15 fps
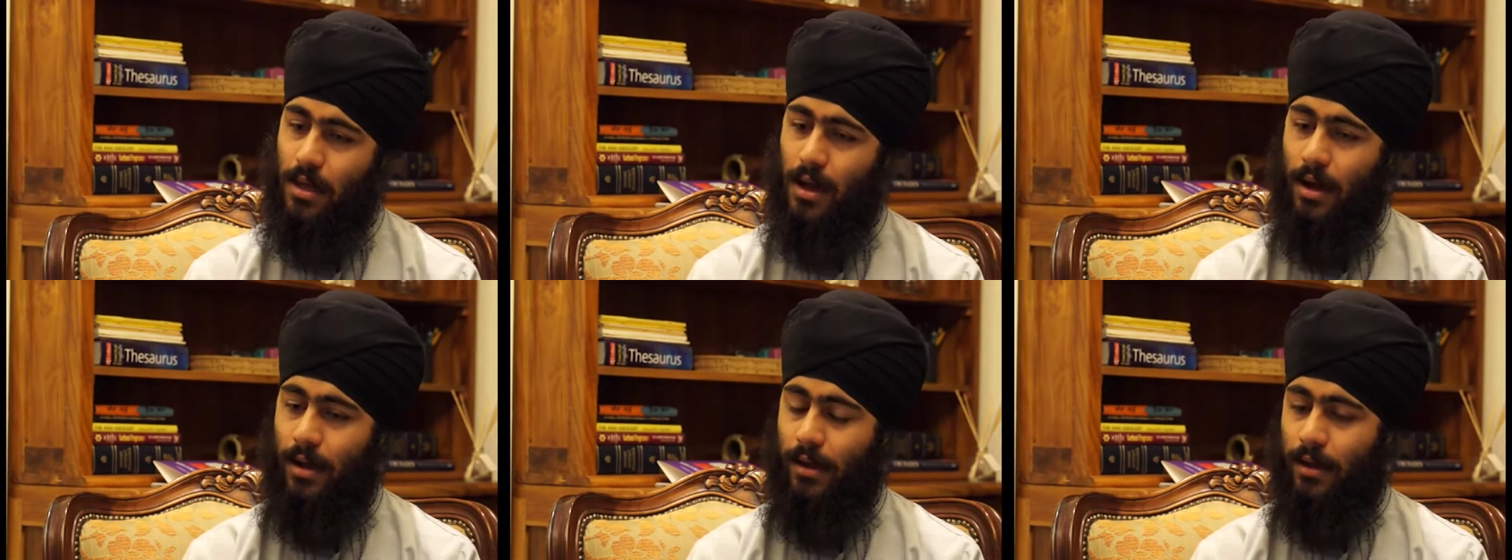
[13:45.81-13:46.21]

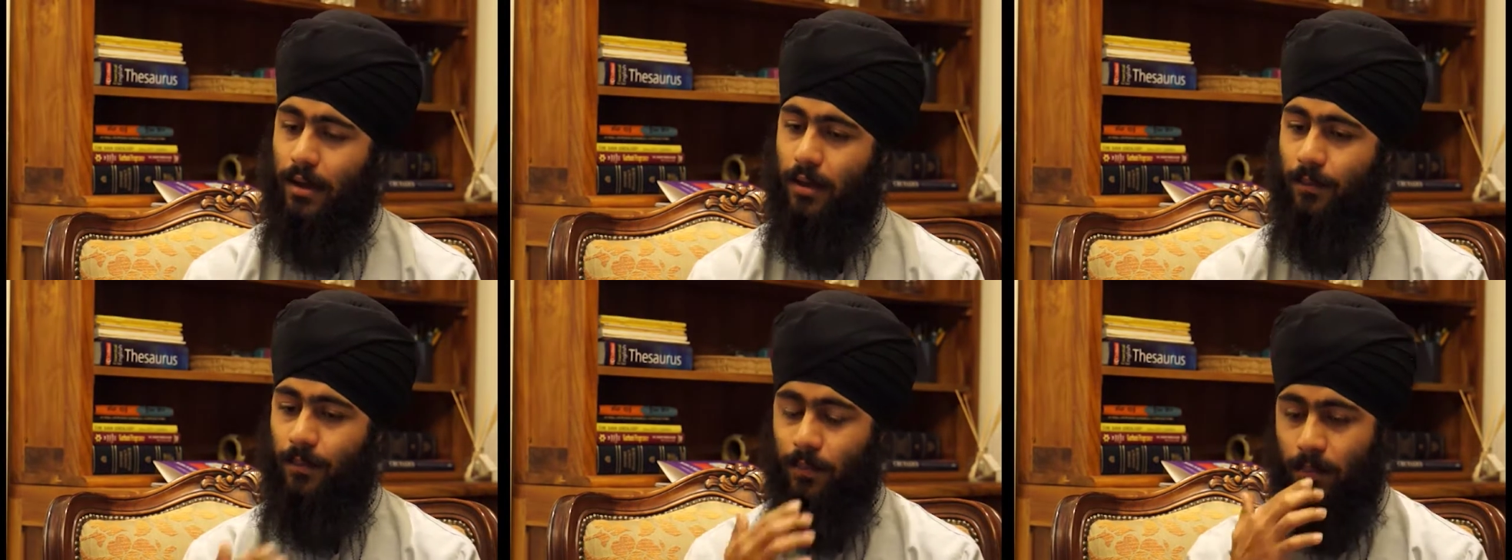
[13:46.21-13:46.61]

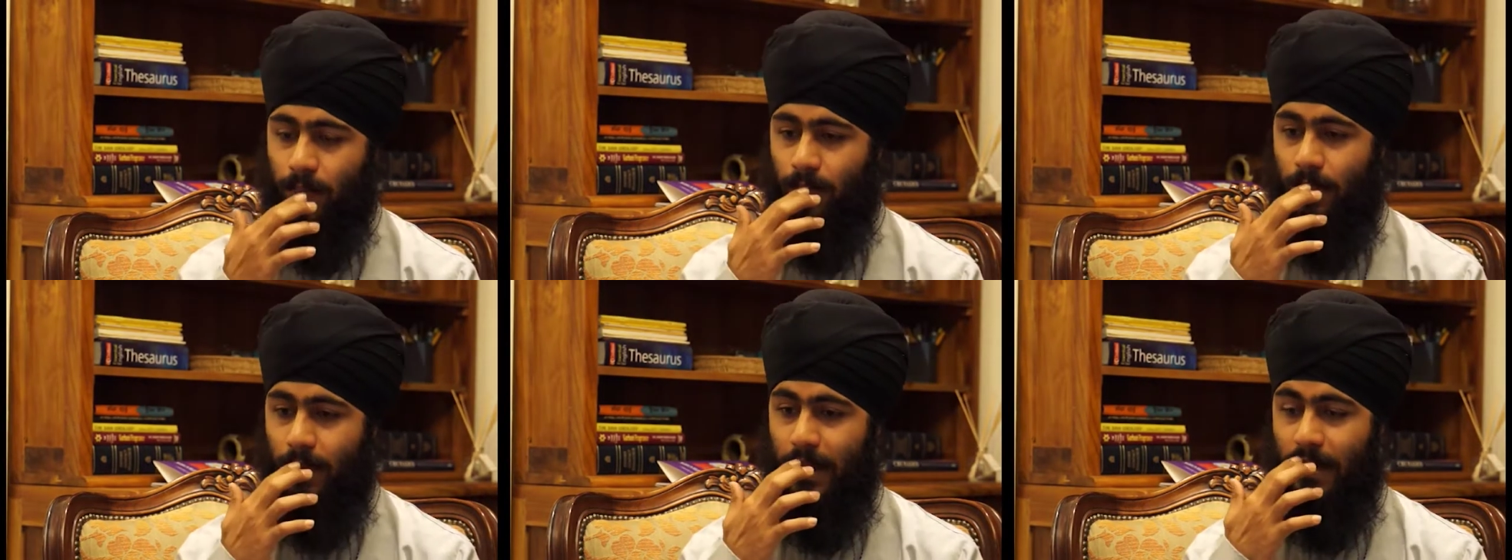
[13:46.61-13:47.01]
I
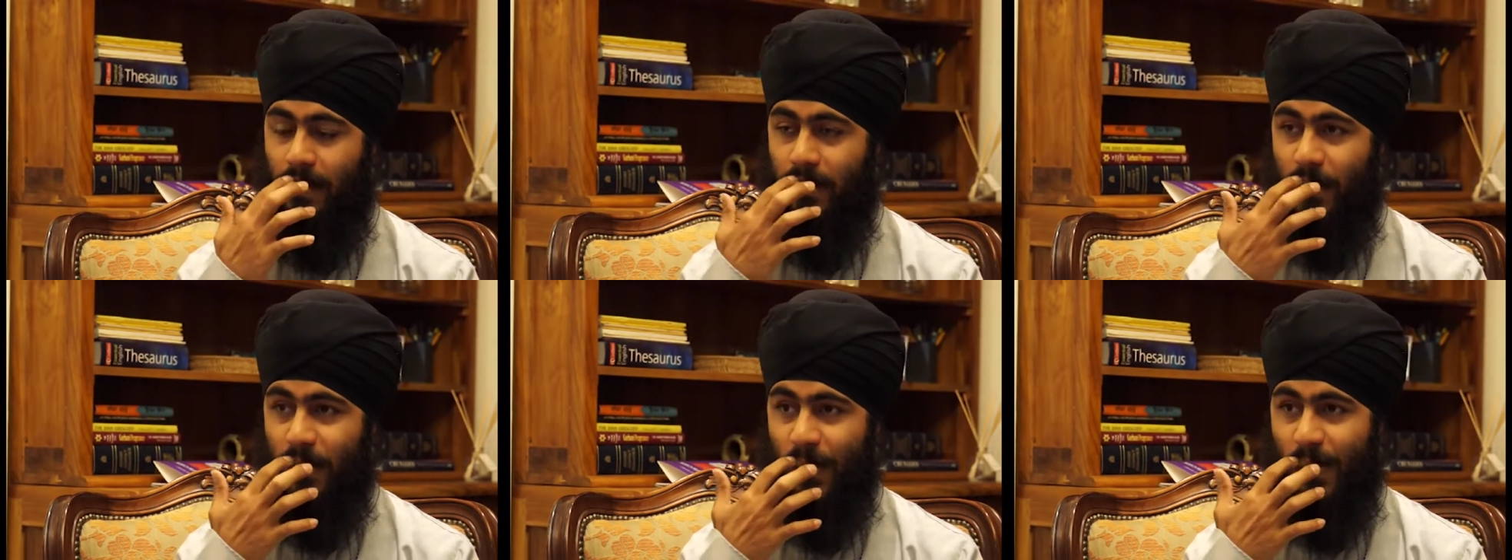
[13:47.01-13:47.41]

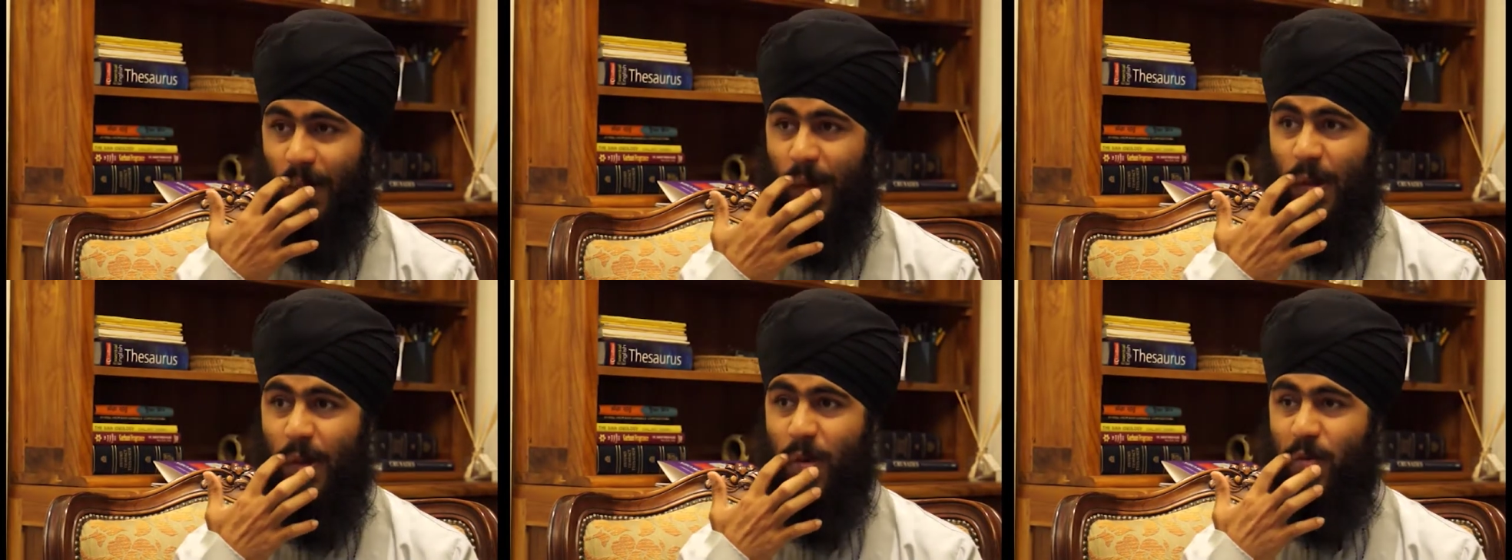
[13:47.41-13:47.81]
had to do
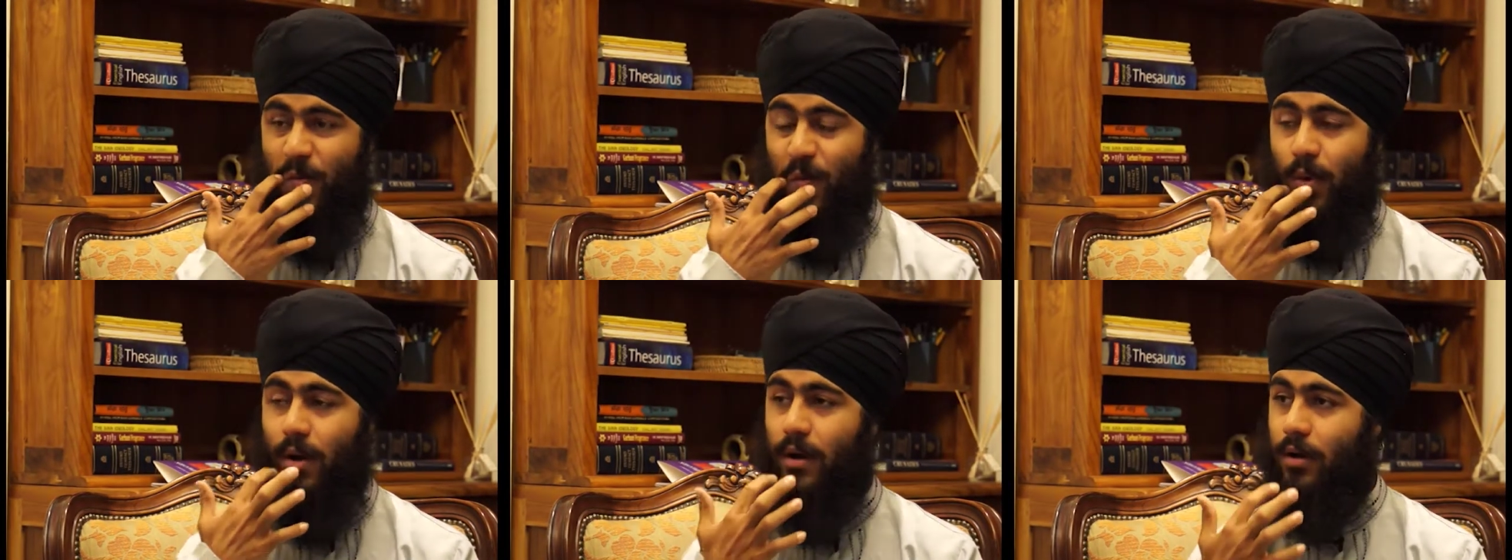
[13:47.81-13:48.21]
a lot
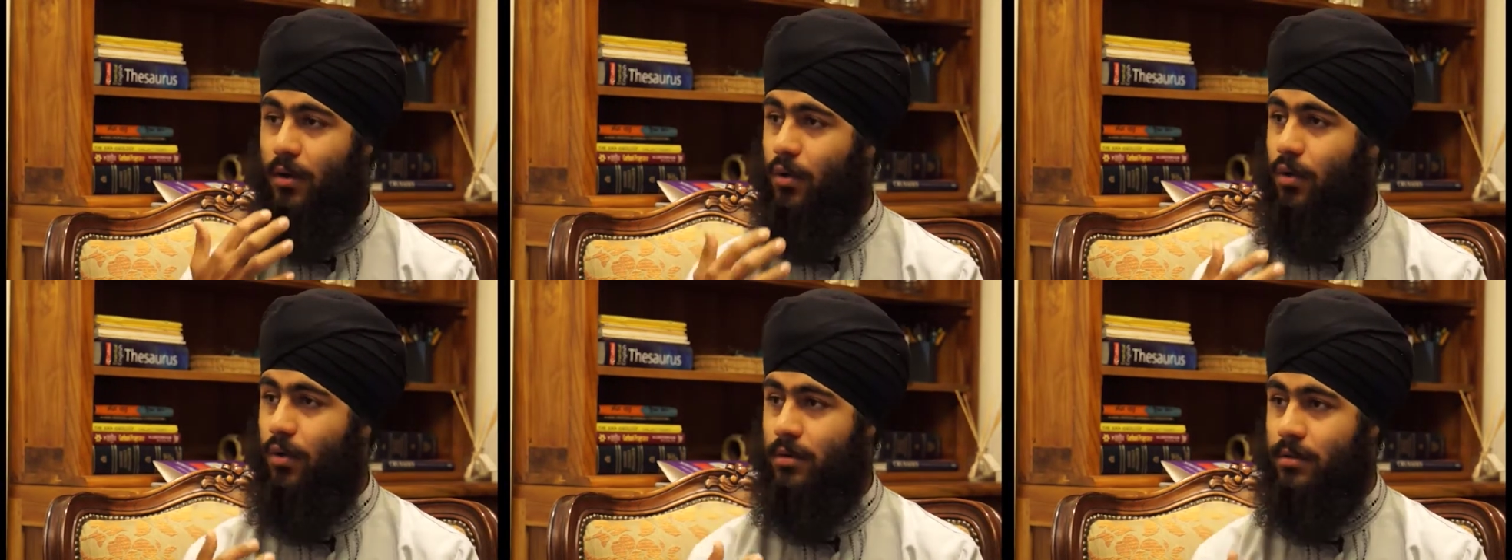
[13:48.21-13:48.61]
of
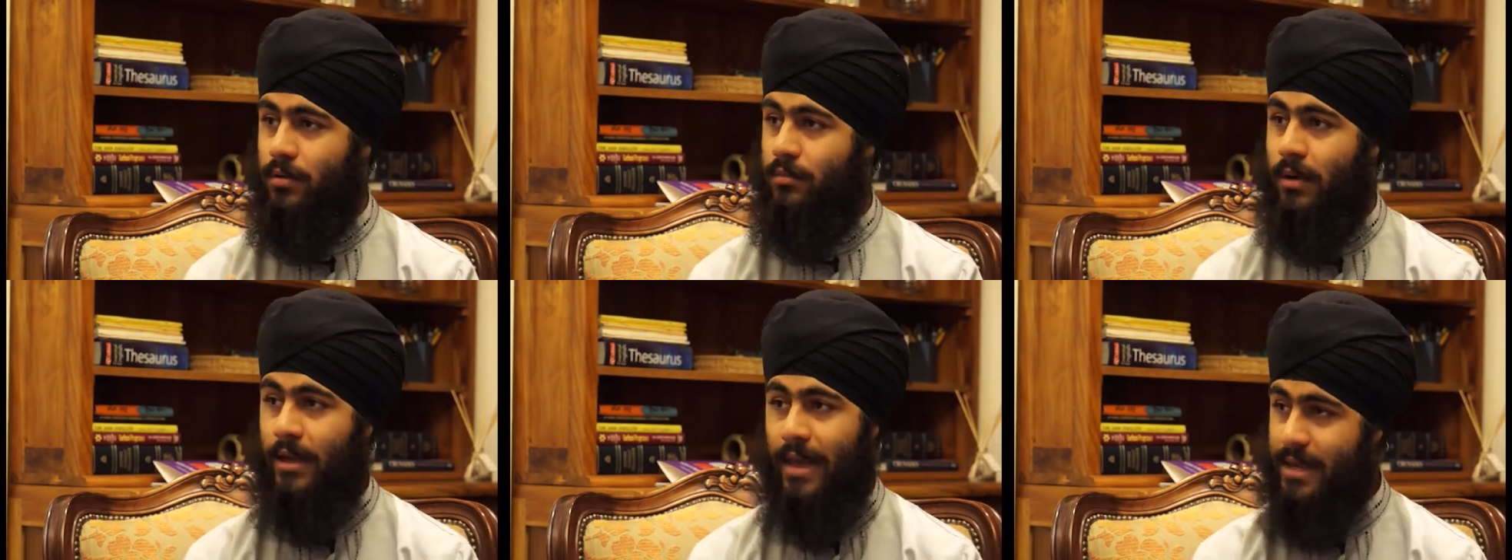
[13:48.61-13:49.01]
work
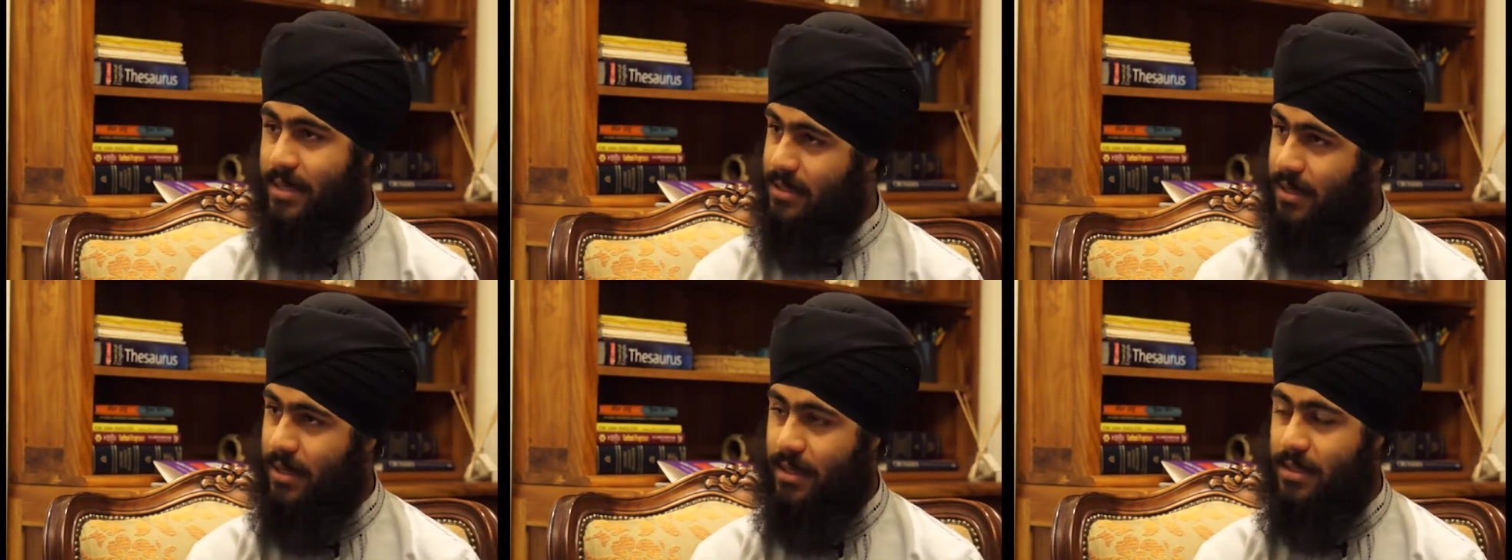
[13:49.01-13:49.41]
on my
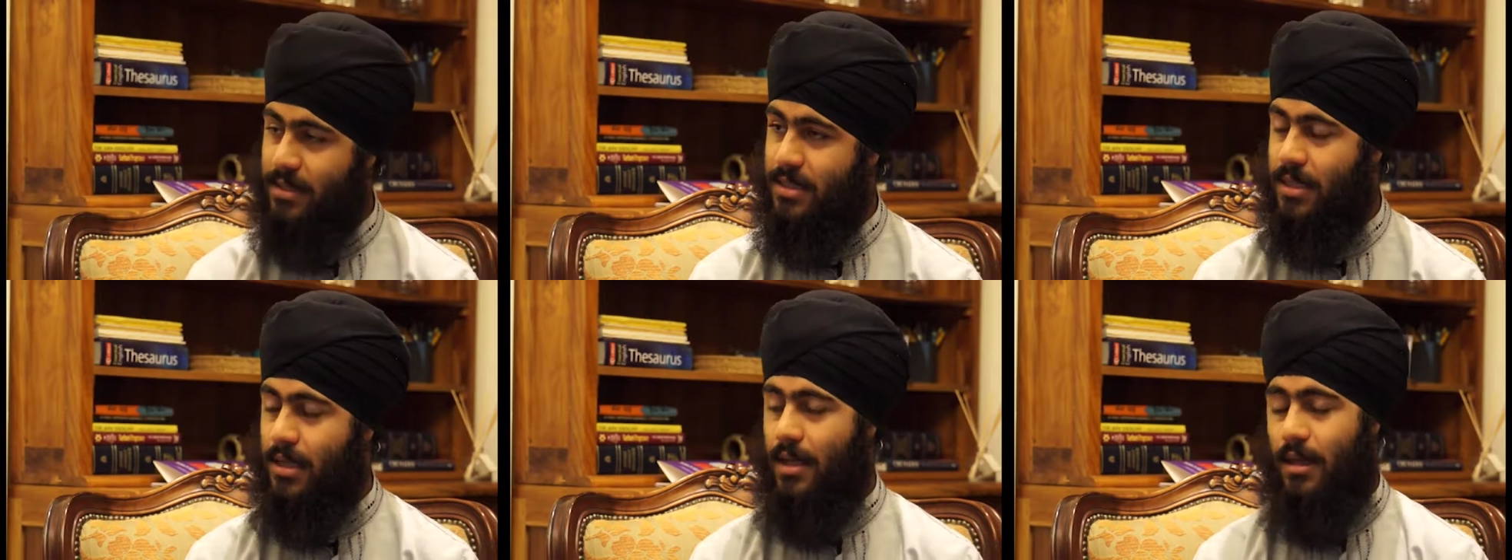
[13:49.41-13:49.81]

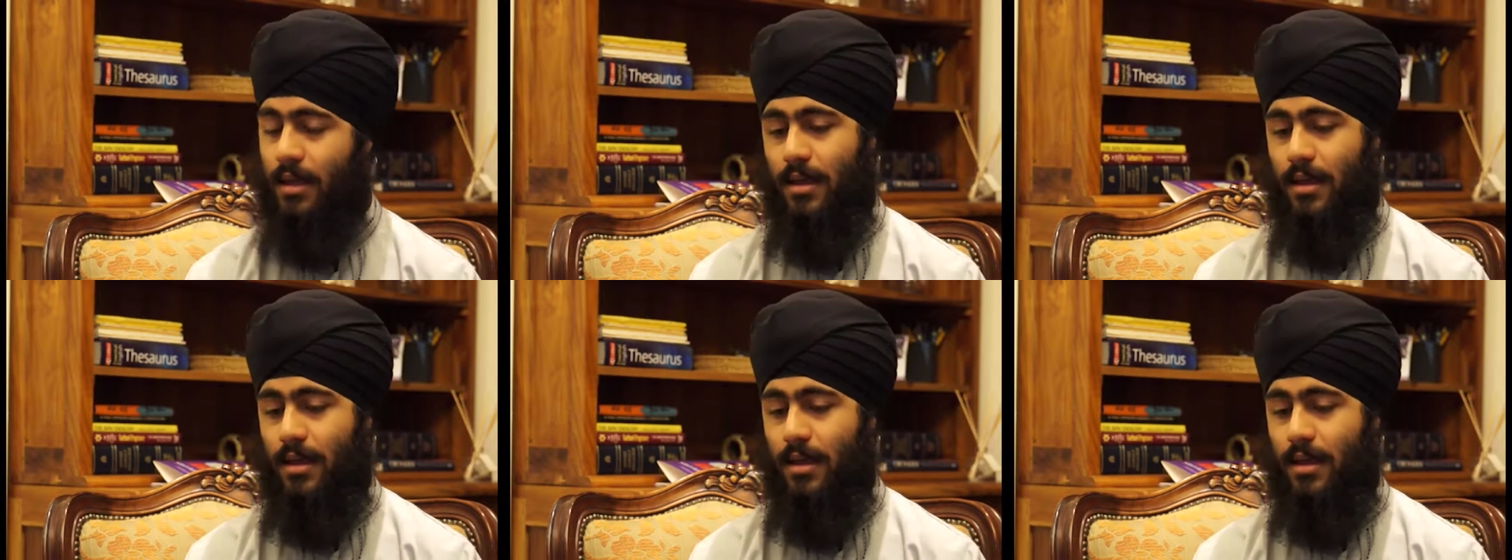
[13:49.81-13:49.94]
essays